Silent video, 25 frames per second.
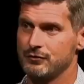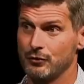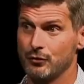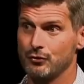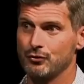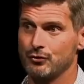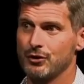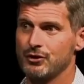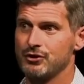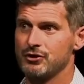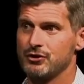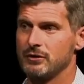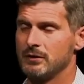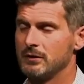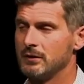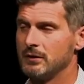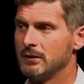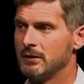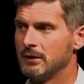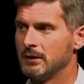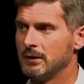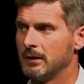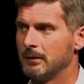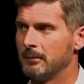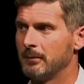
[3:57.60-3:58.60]
nutrition
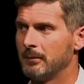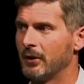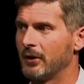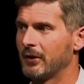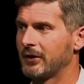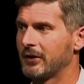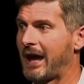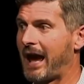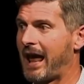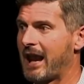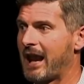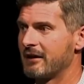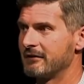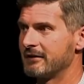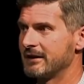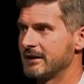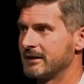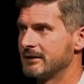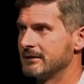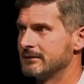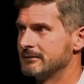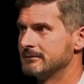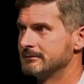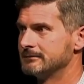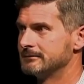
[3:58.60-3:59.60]
per calorie.
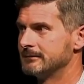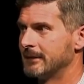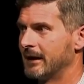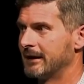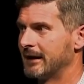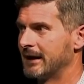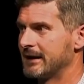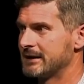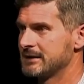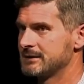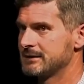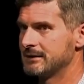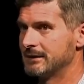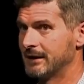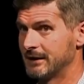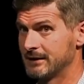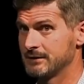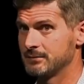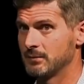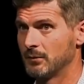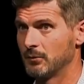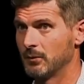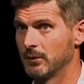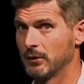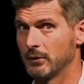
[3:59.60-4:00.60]
And
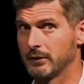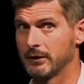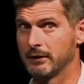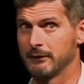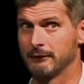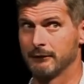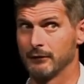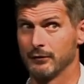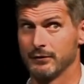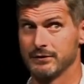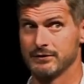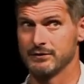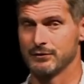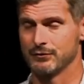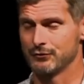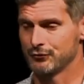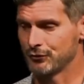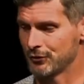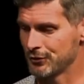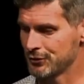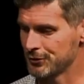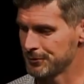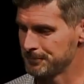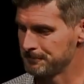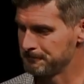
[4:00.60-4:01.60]
that's what we're looking for, is
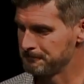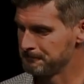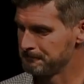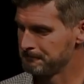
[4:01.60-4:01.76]
nutrition.